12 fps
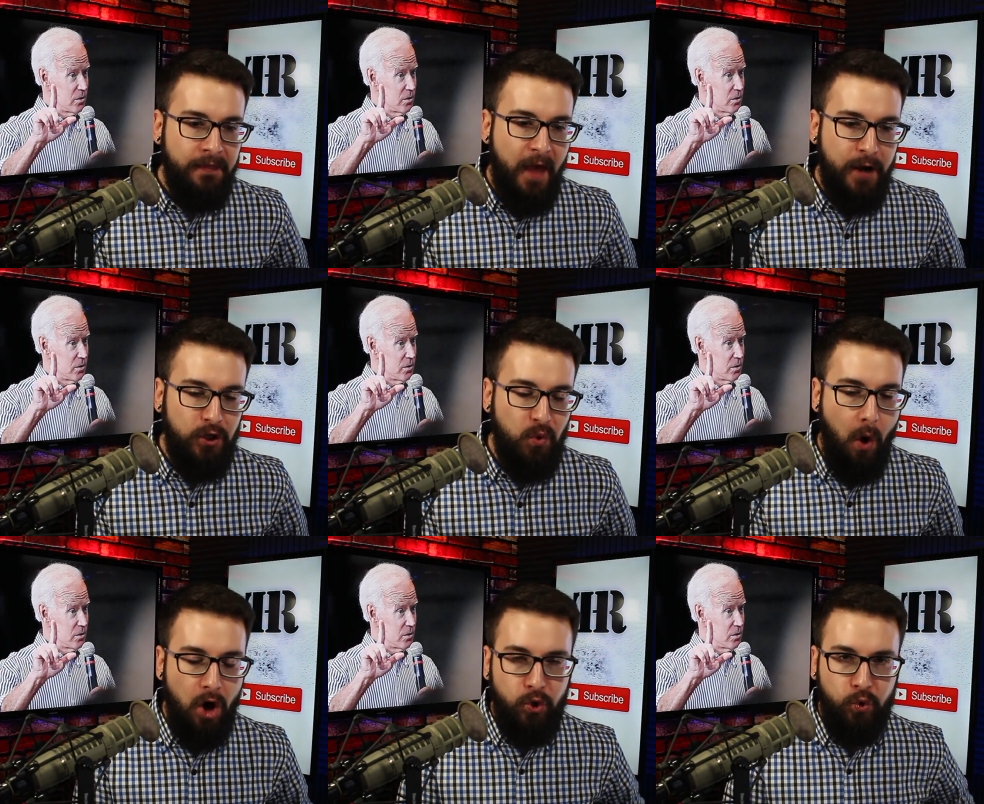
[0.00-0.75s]
Speaker 1: that
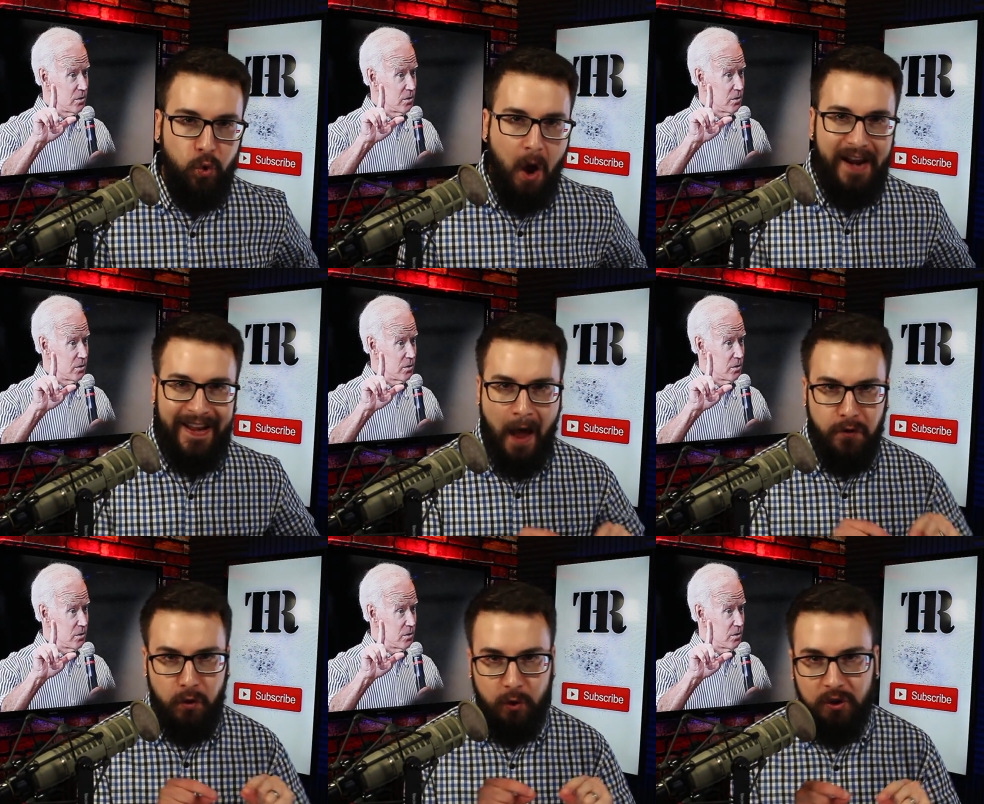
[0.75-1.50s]
you are trotting
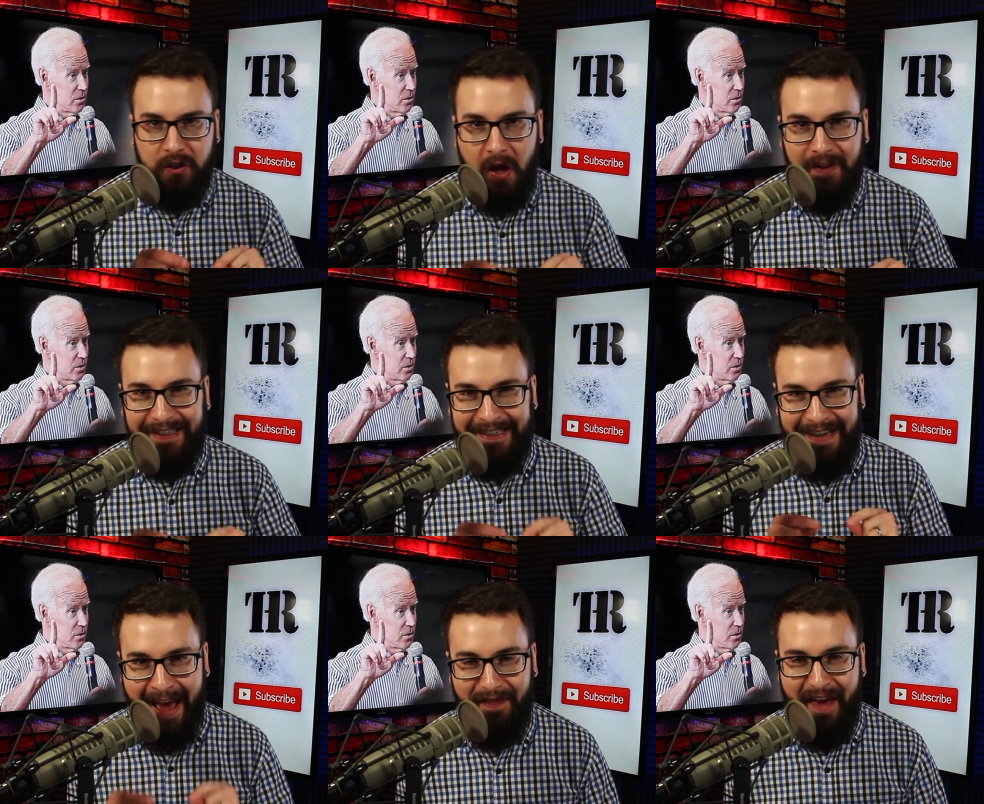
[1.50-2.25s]
out your son's
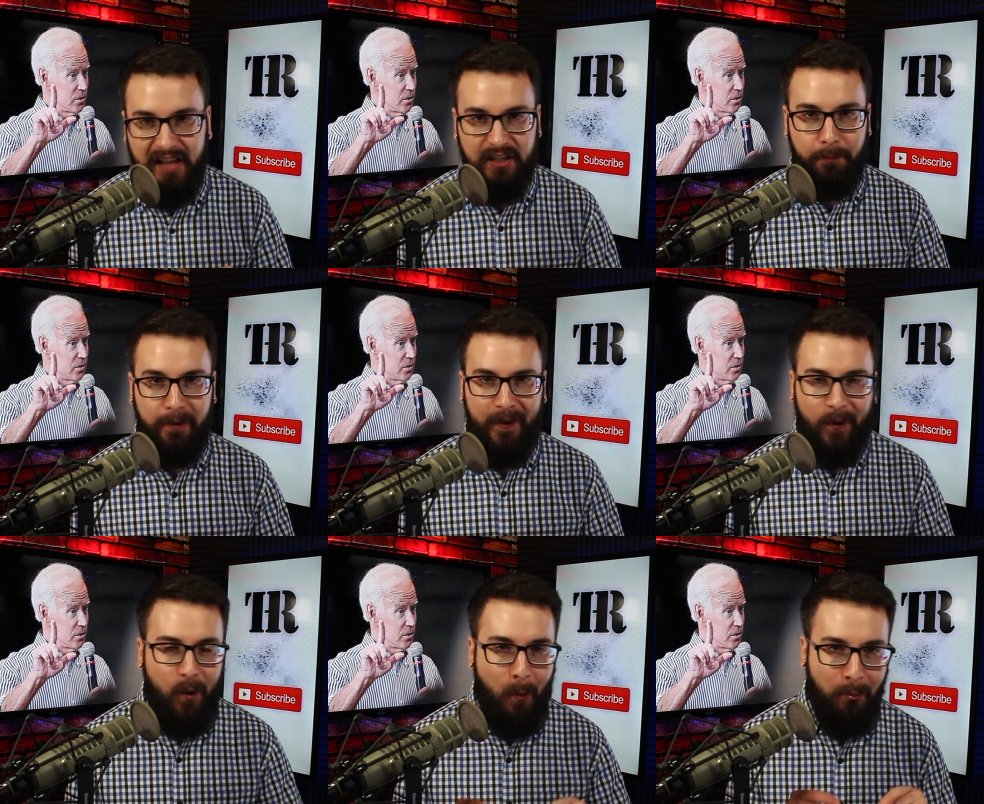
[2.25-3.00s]
death as a
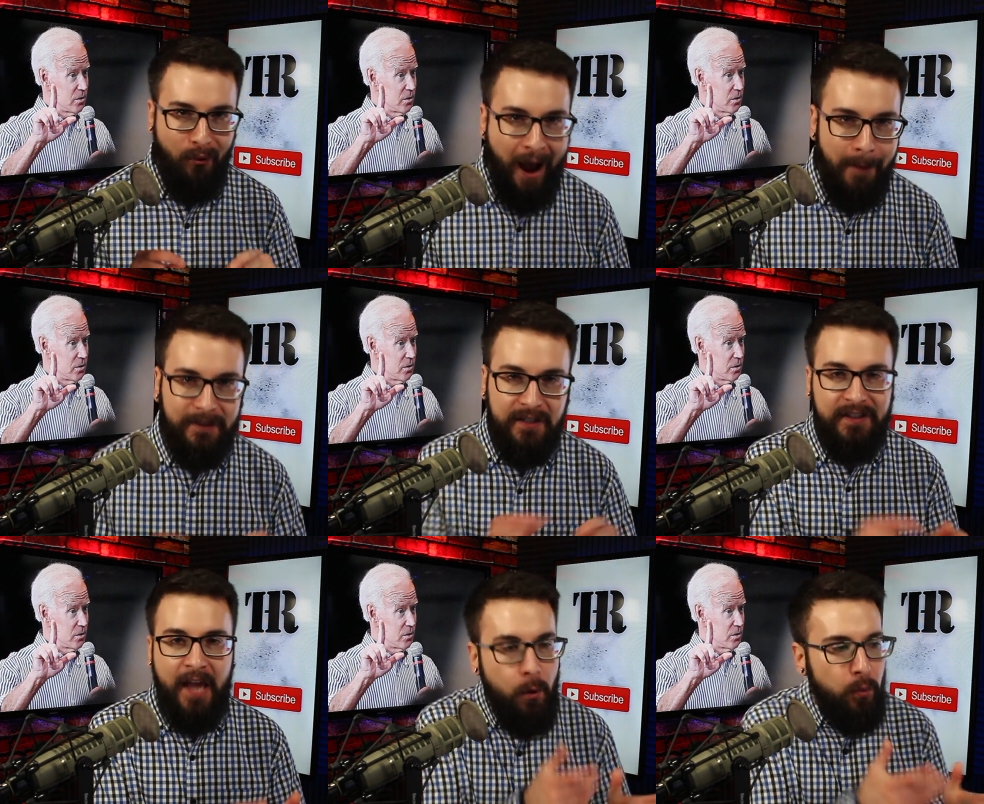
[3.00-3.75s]
political prop
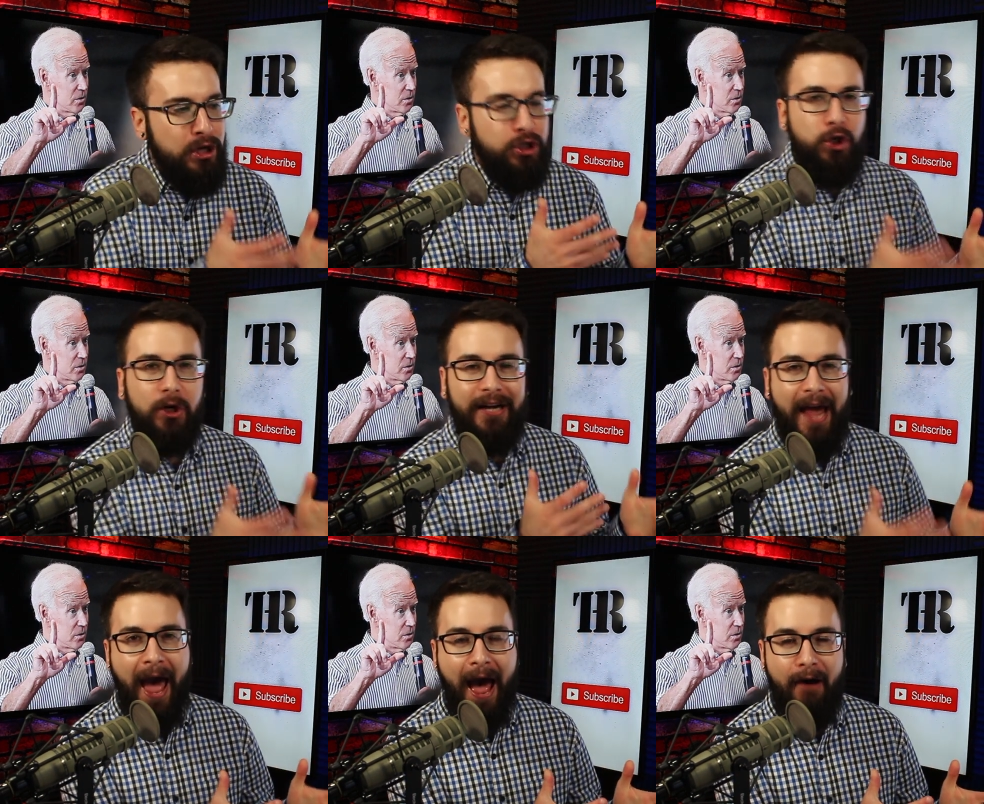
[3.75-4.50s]
to say we
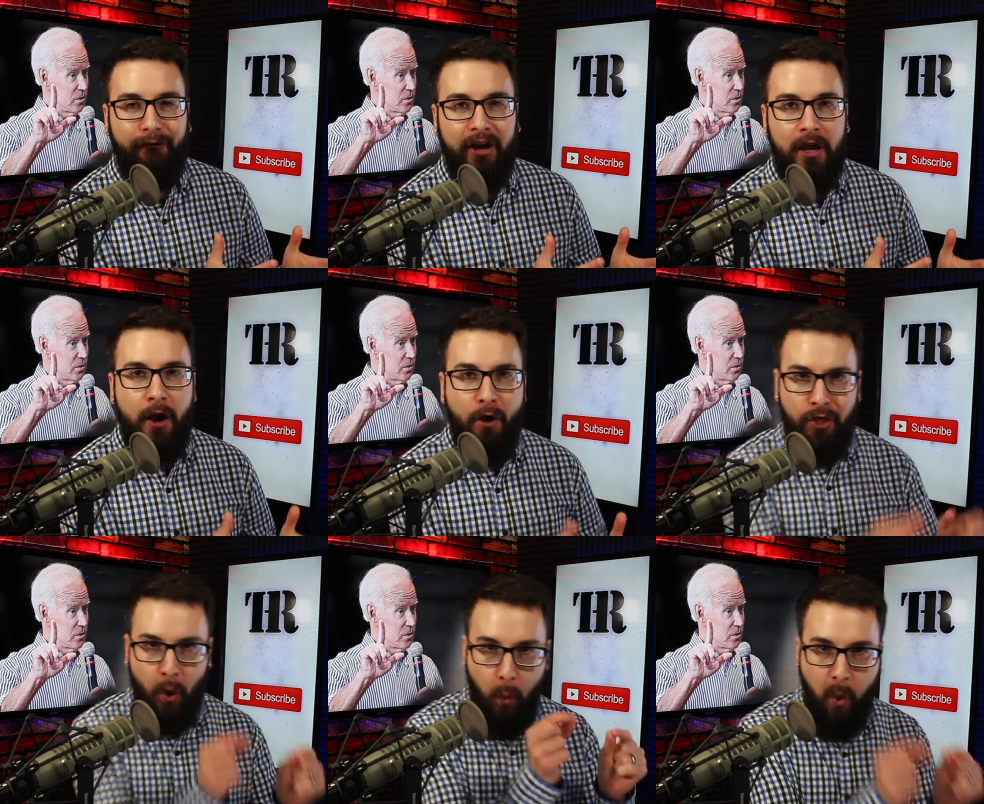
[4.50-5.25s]
shouldn't have
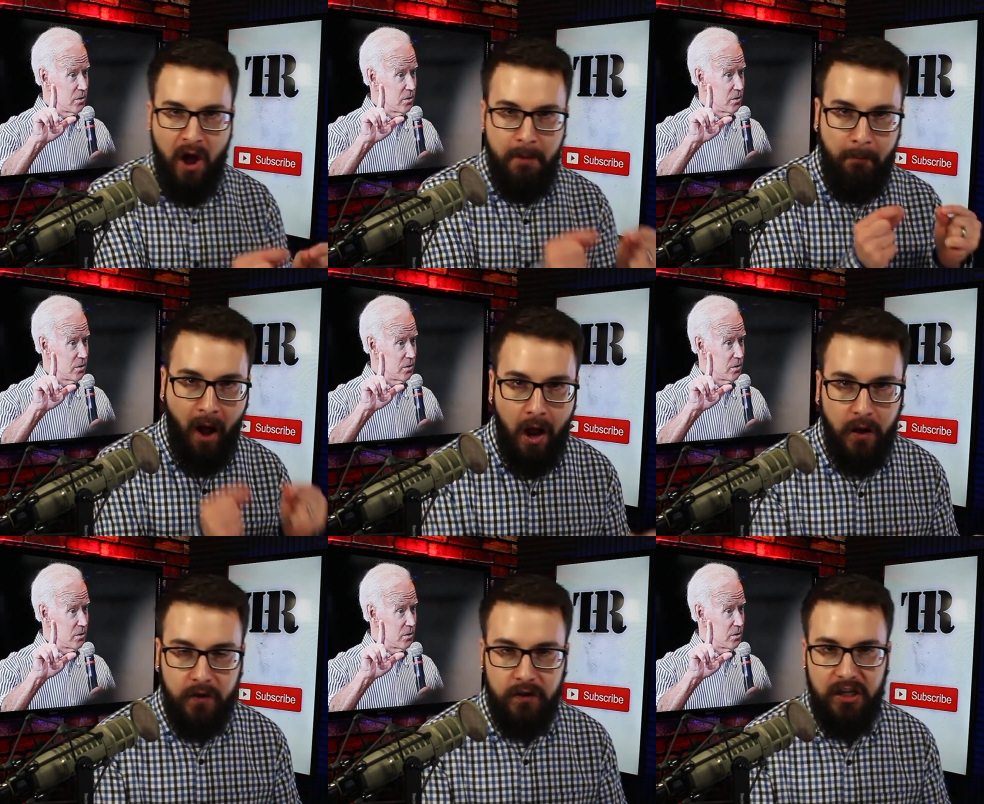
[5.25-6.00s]
the one
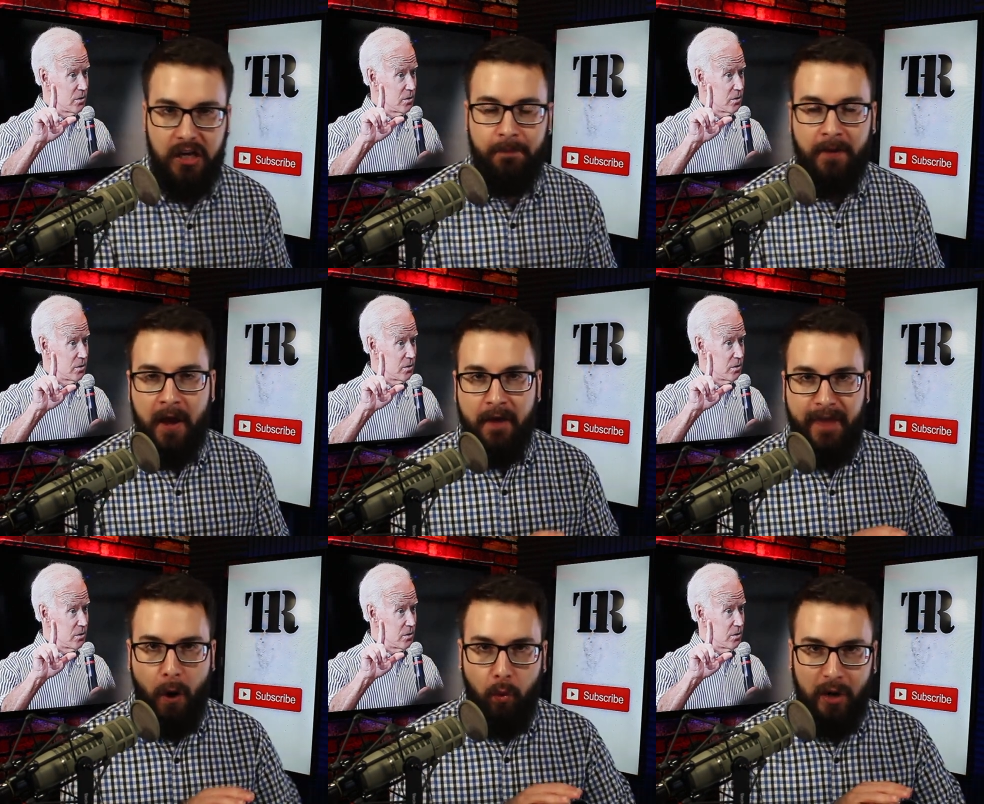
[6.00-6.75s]
policy
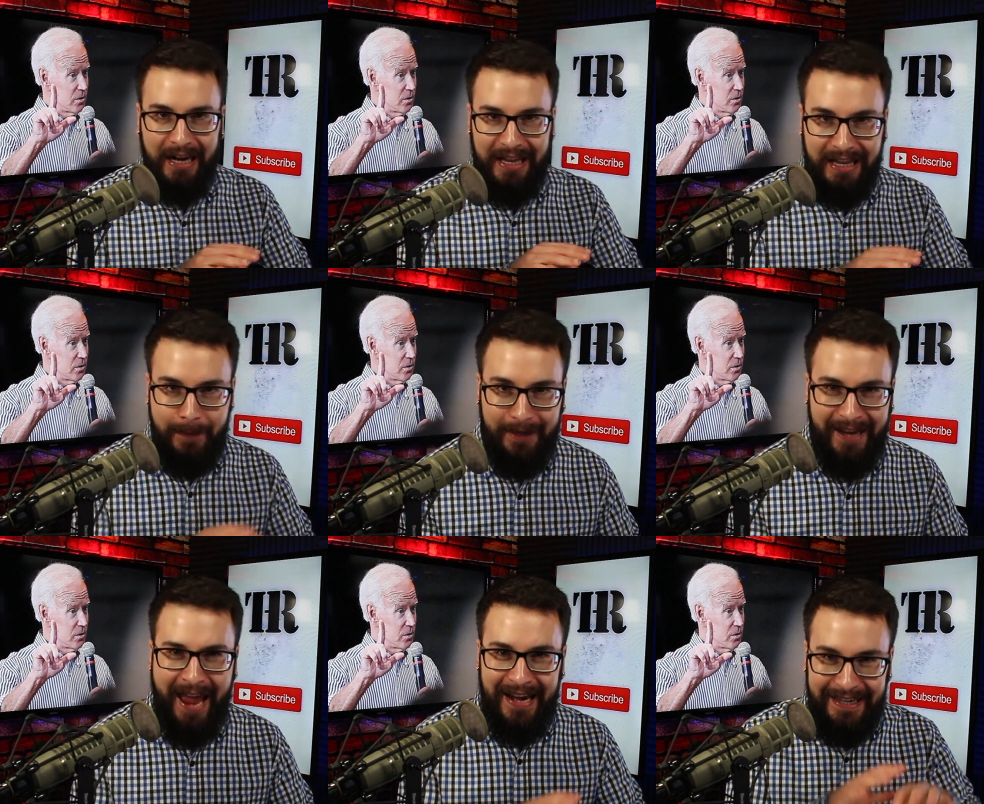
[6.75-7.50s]
that would
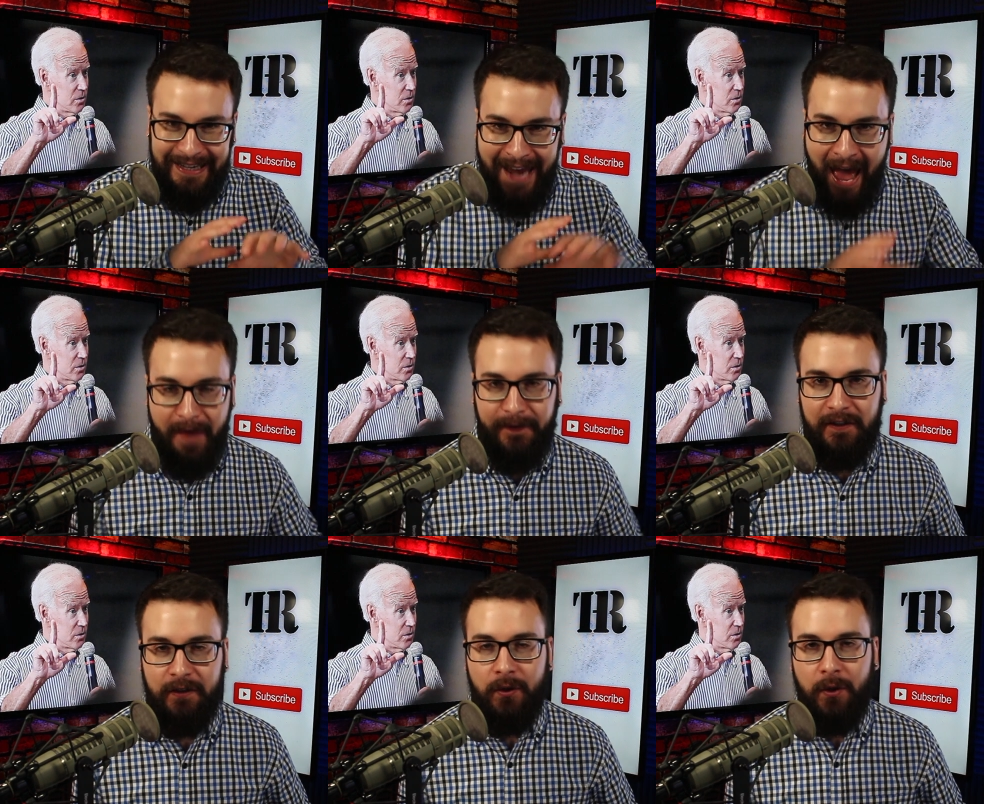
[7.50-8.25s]
eliminate
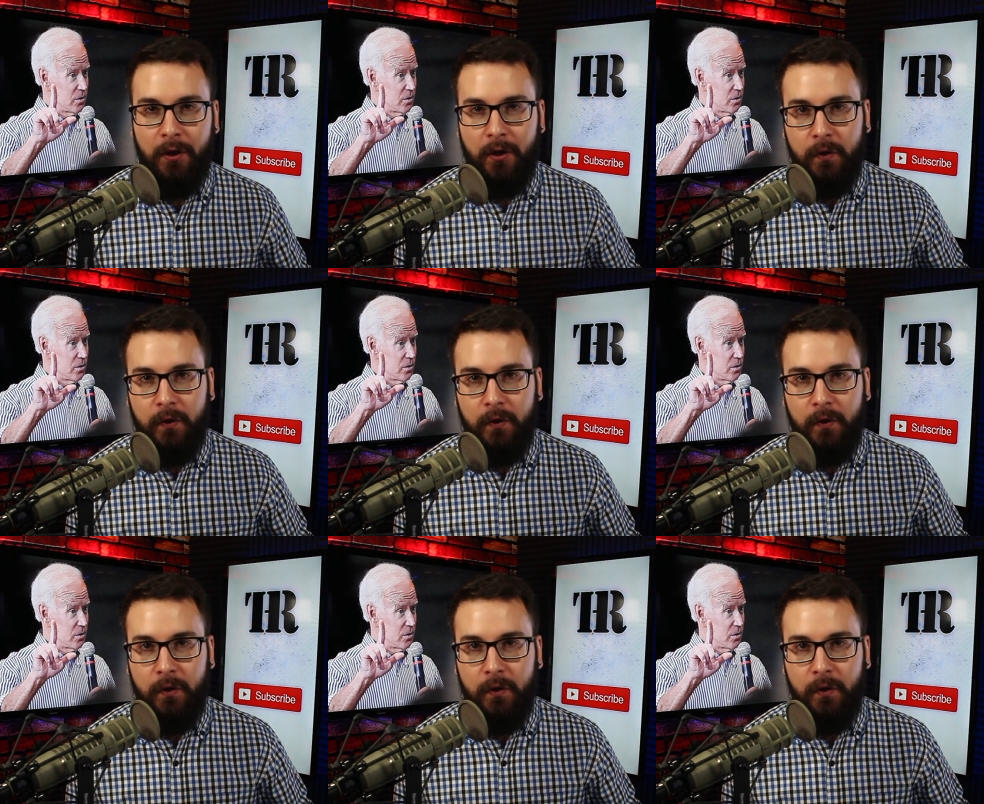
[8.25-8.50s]
deaths